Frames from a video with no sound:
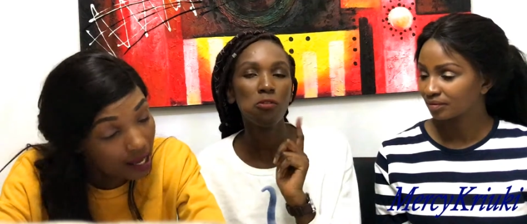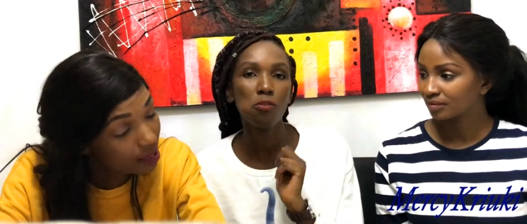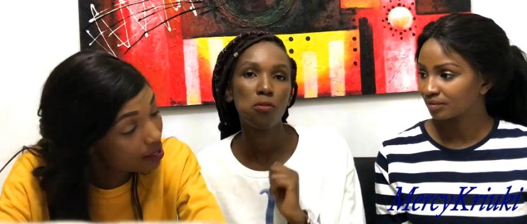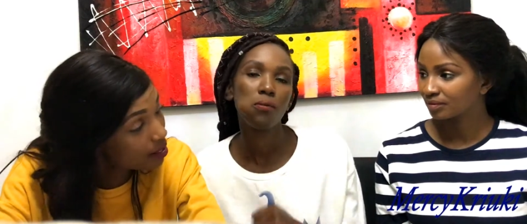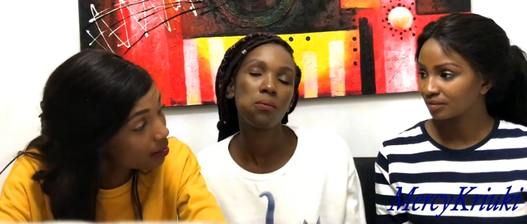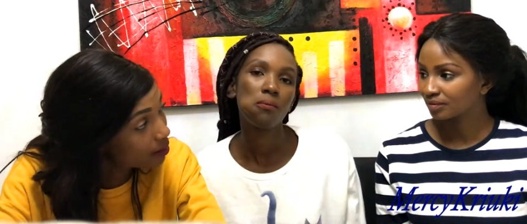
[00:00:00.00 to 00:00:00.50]
Speaker 1: too. I
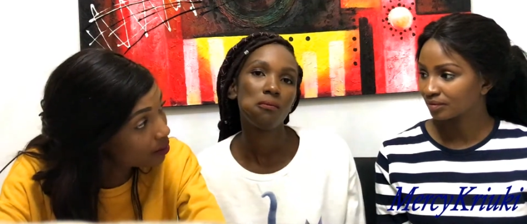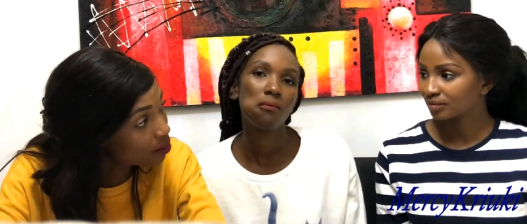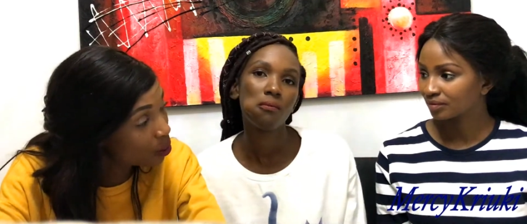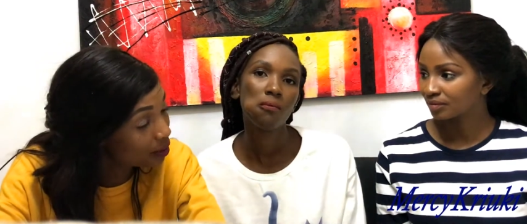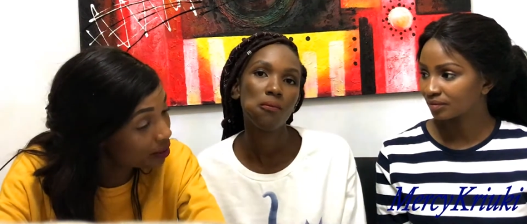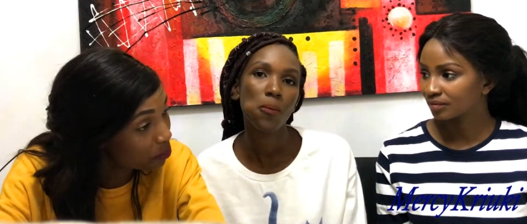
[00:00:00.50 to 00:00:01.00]
think it's
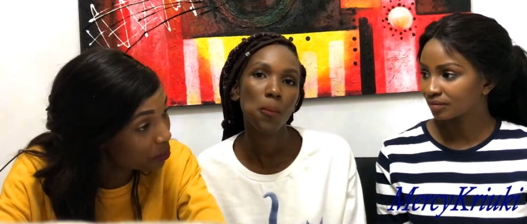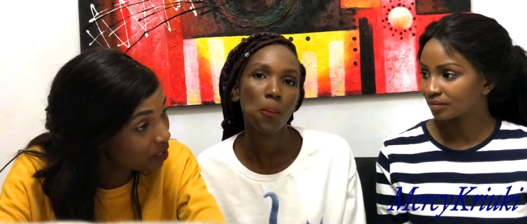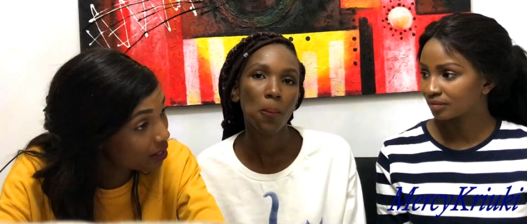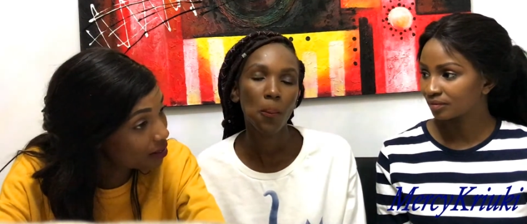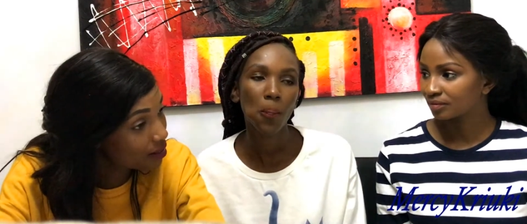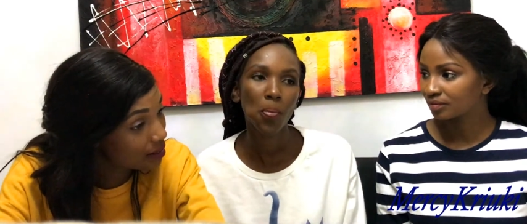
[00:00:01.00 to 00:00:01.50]
gossiping
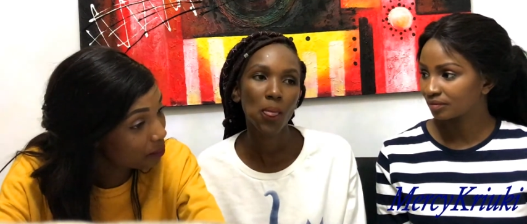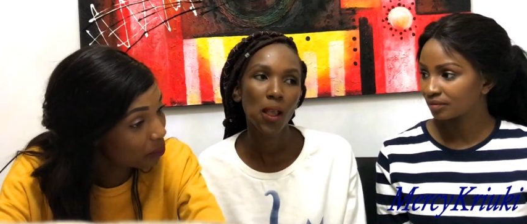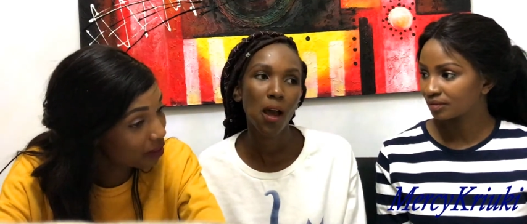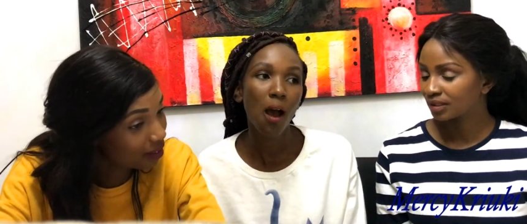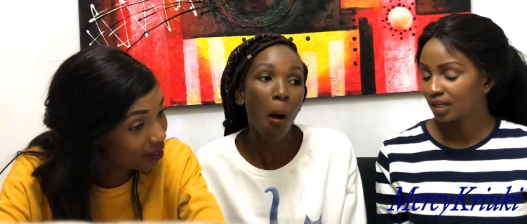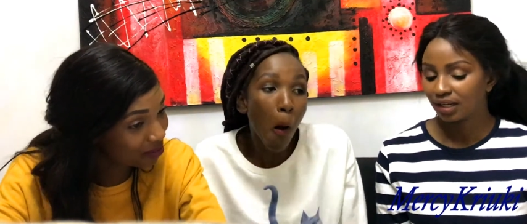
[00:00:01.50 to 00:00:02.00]
and
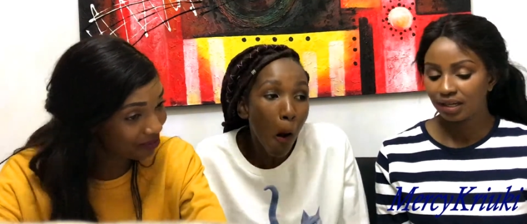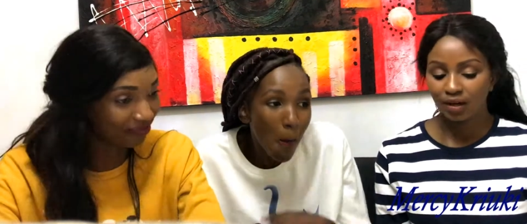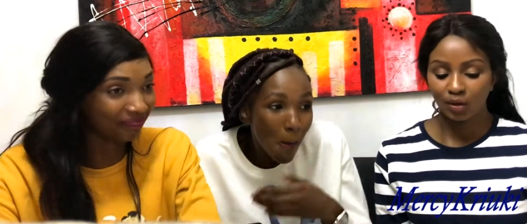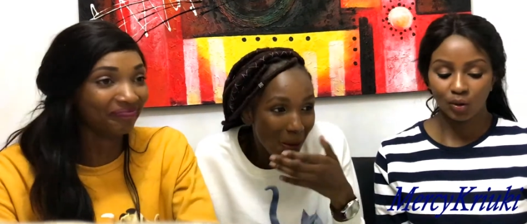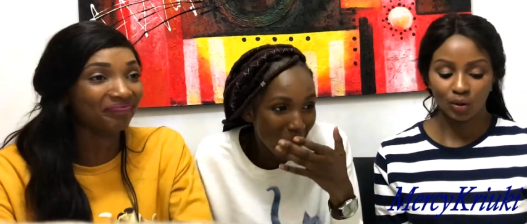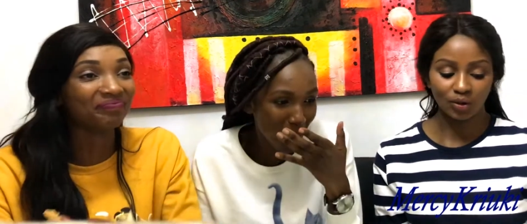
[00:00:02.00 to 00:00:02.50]
sleeping.
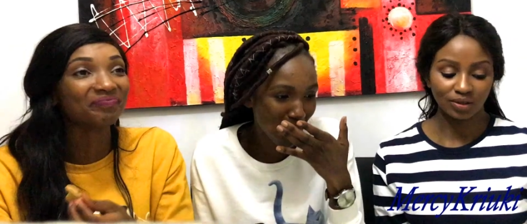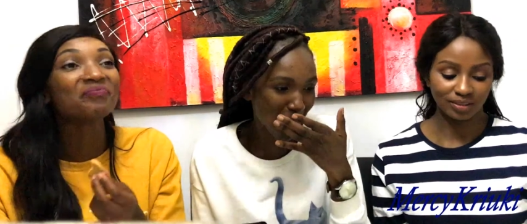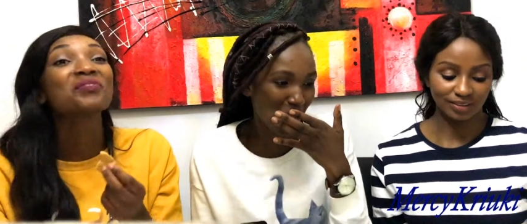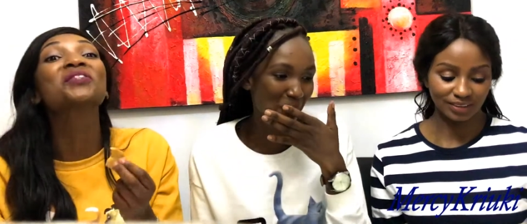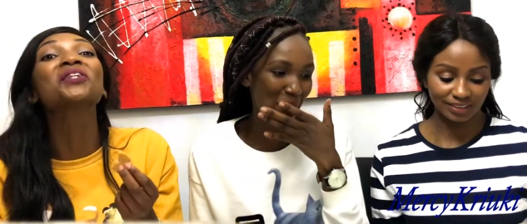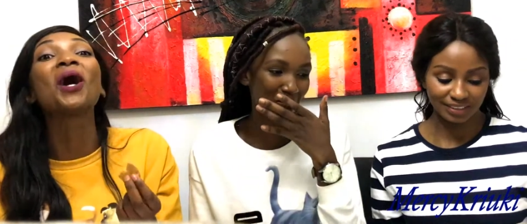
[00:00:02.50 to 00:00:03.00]
What
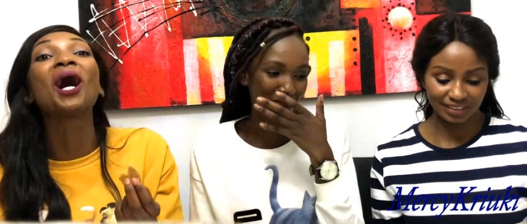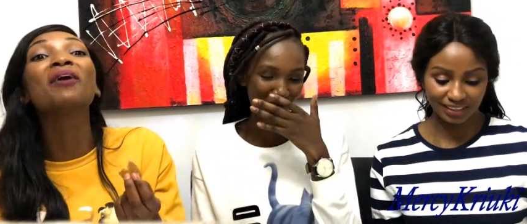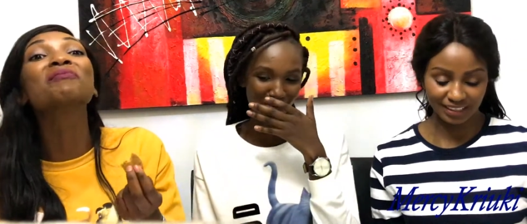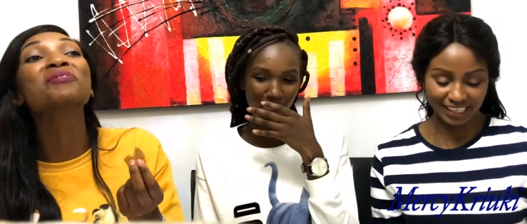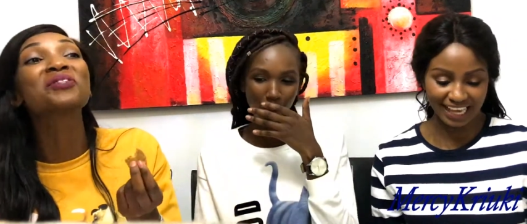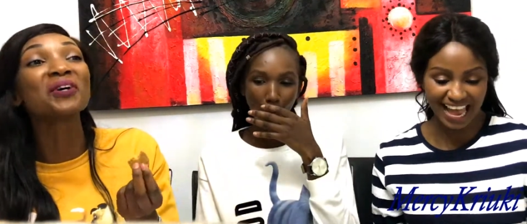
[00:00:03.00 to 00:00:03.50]
you no,
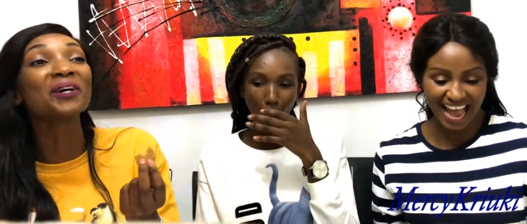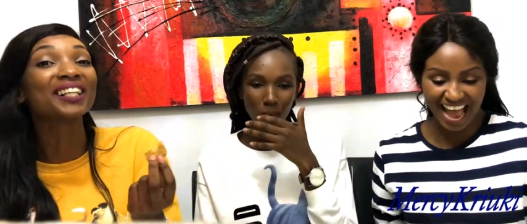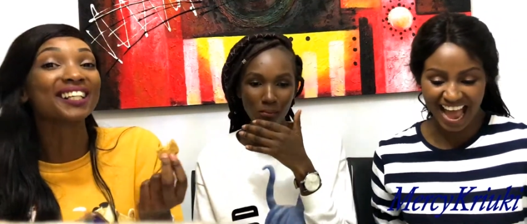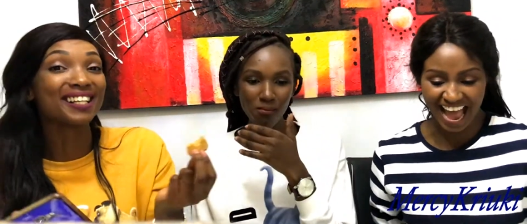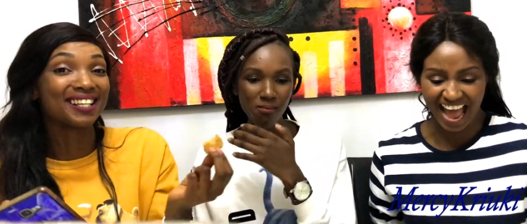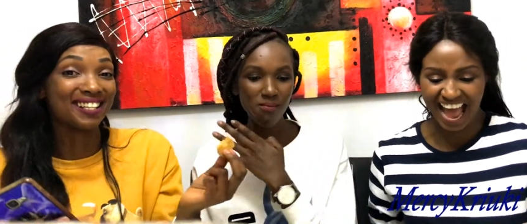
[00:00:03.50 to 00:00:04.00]
I'm
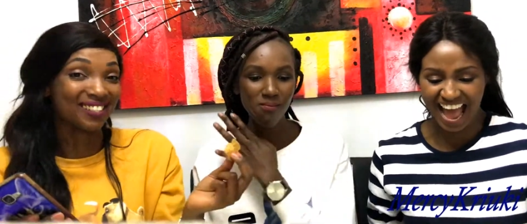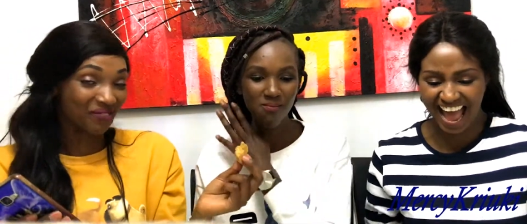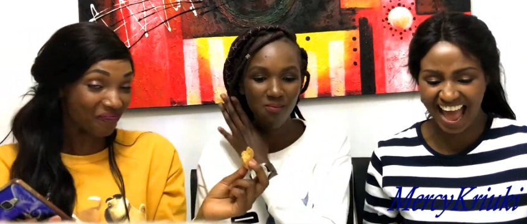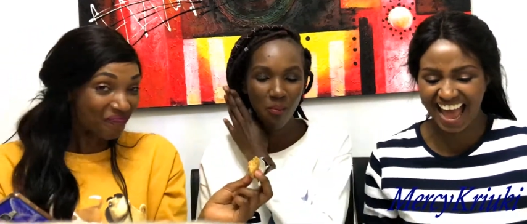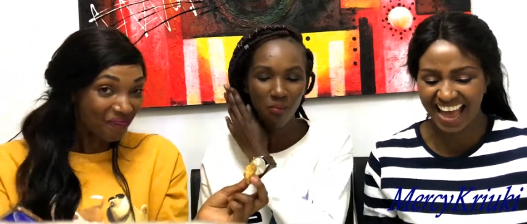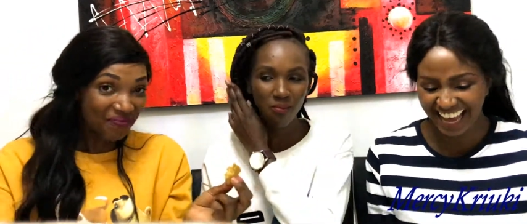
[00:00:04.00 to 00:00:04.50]
joking.
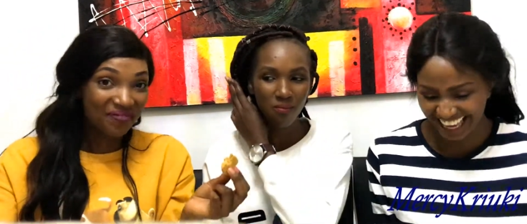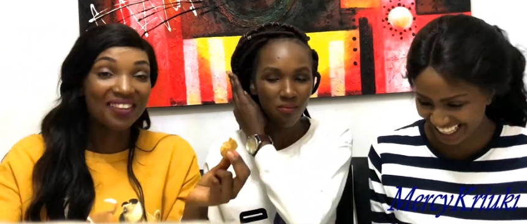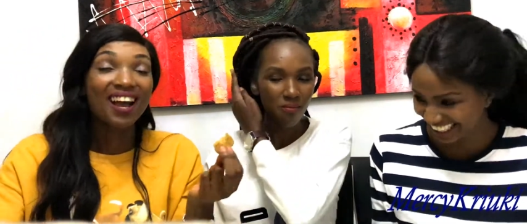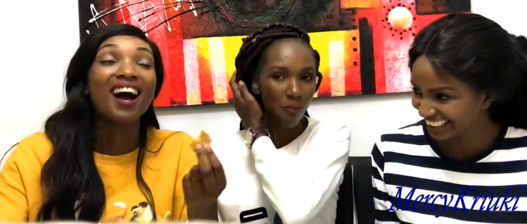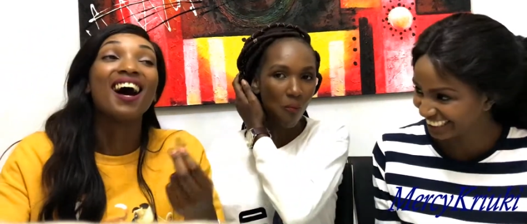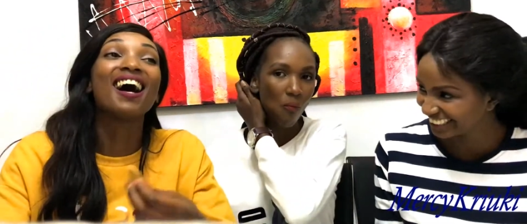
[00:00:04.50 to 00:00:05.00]

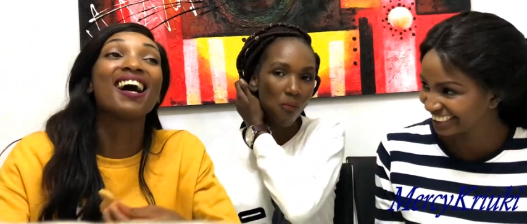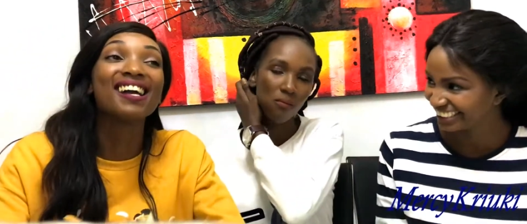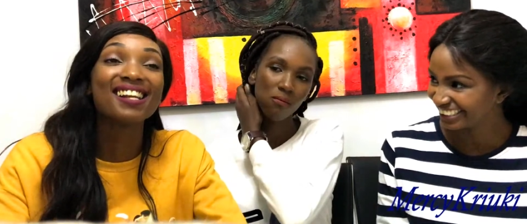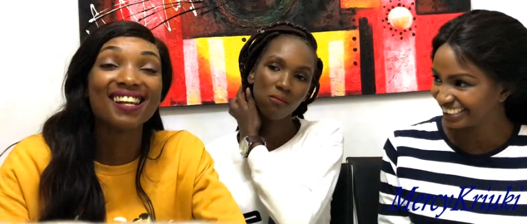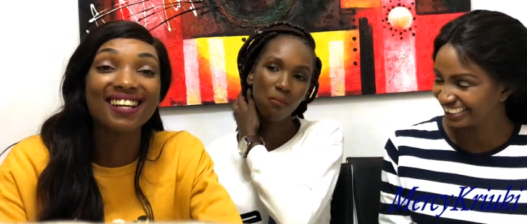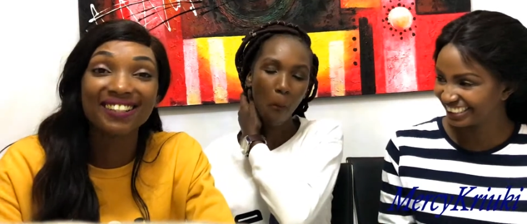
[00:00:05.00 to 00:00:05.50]

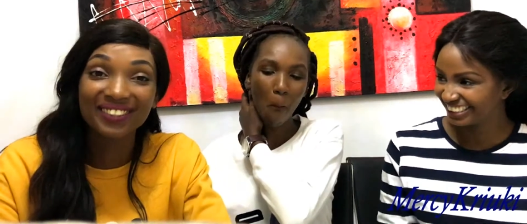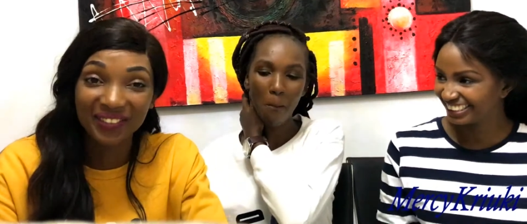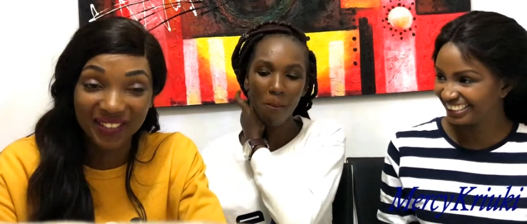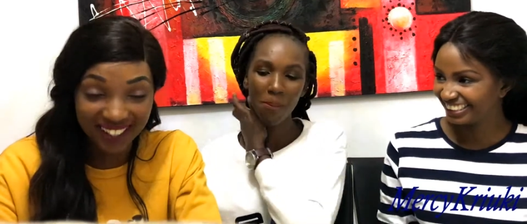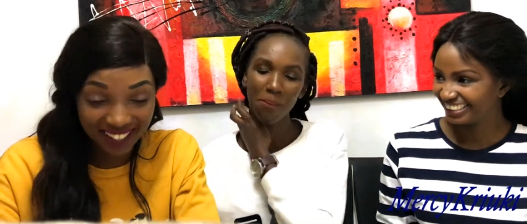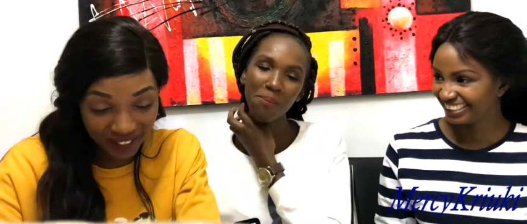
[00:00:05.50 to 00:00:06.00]
I like to
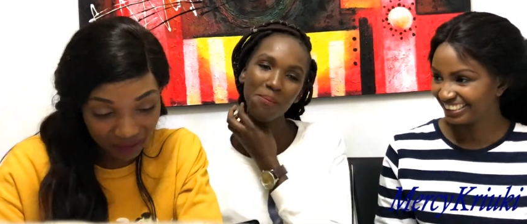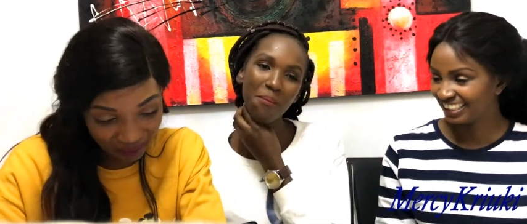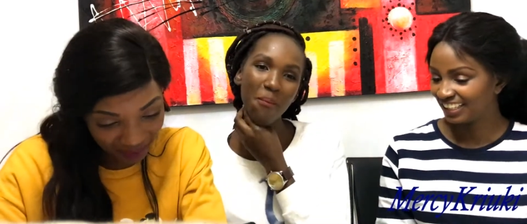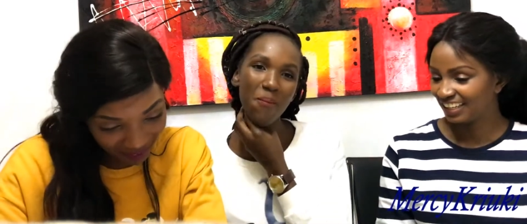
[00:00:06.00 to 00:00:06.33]
sleep.